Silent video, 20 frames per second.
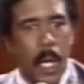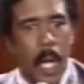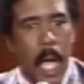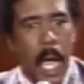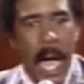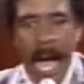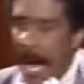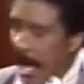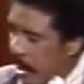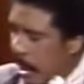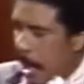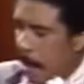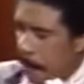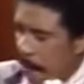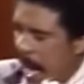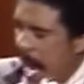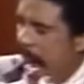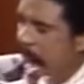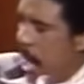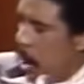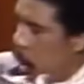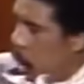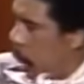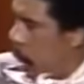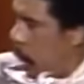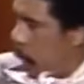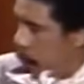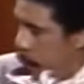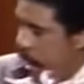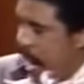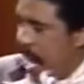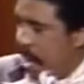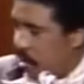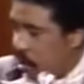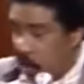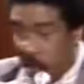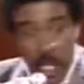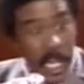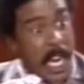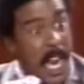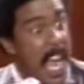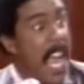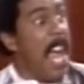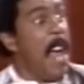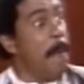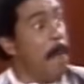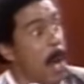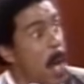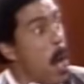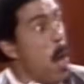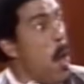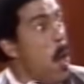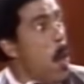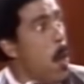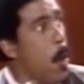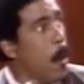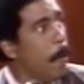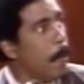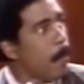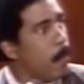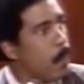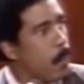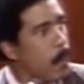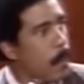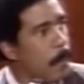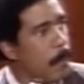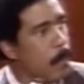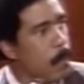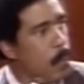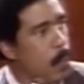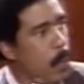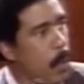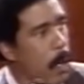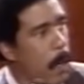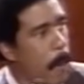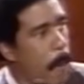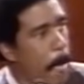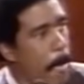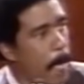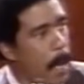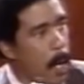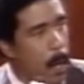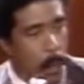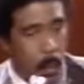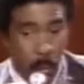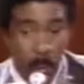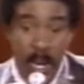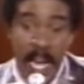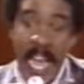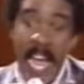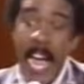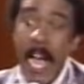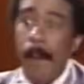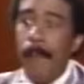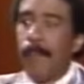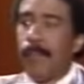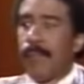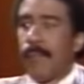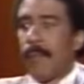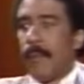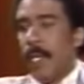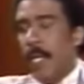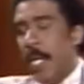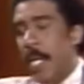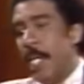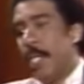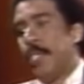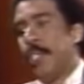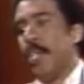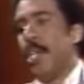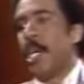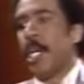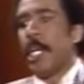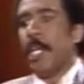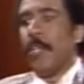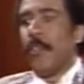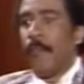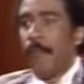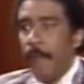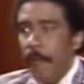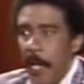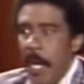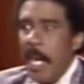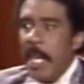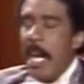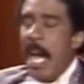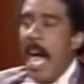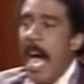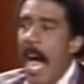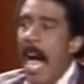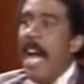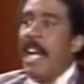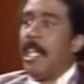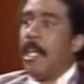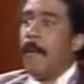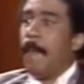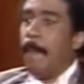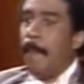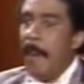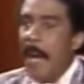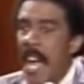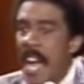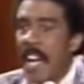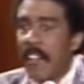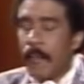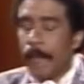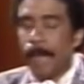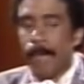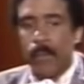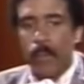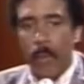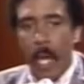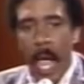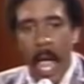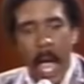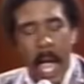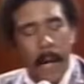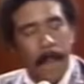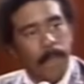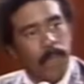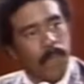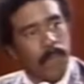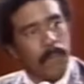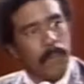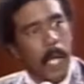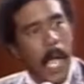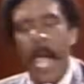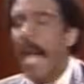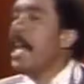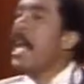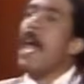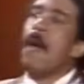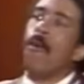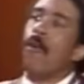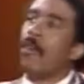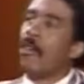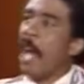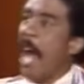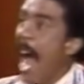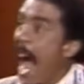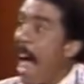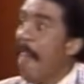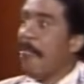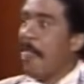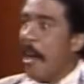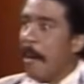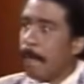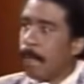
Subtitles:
I said, man, look at the piss. He said, yeah, blue. Well, he took his feet out the piss, and they was healthy.